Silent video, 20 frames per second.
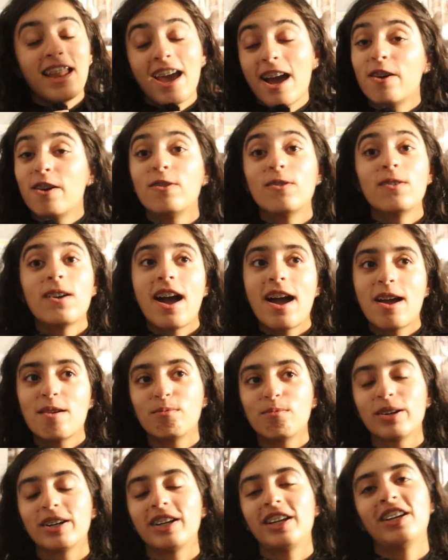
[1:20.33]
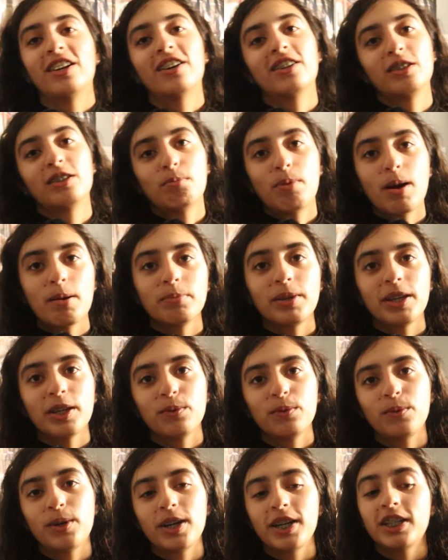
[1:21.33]
now I'm working on the
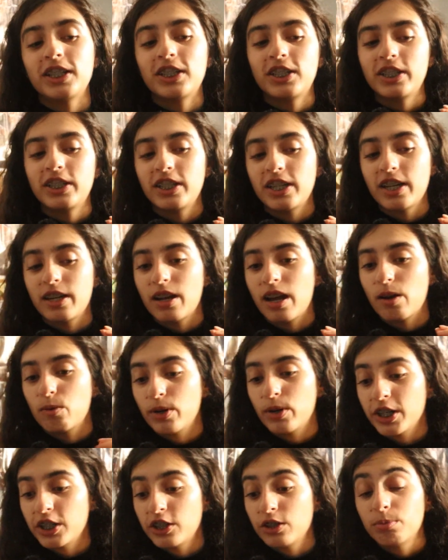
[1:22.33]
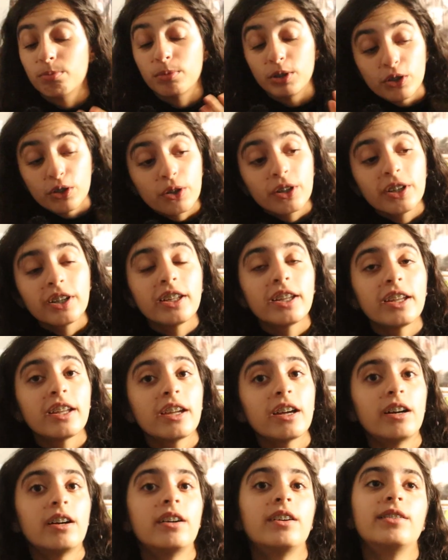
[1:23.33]
pumpkin witch, which
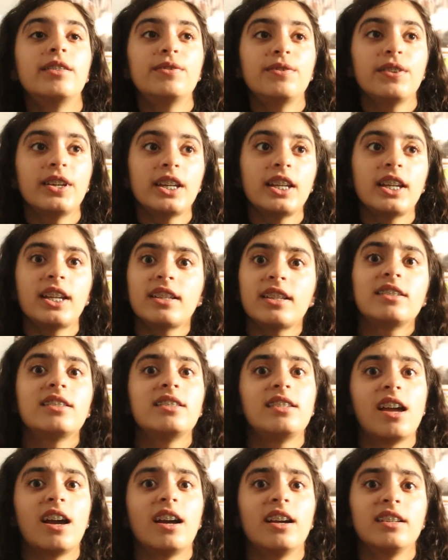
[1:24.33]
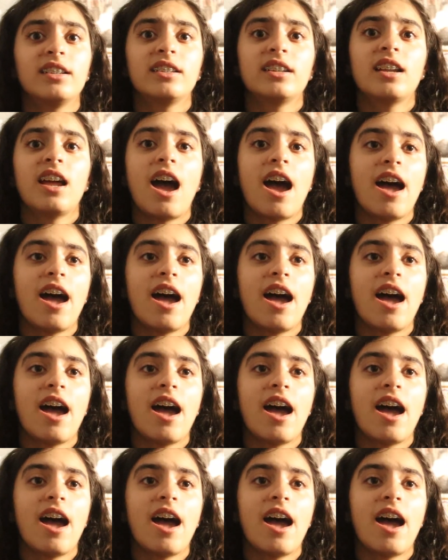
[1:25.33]
majority of it is done.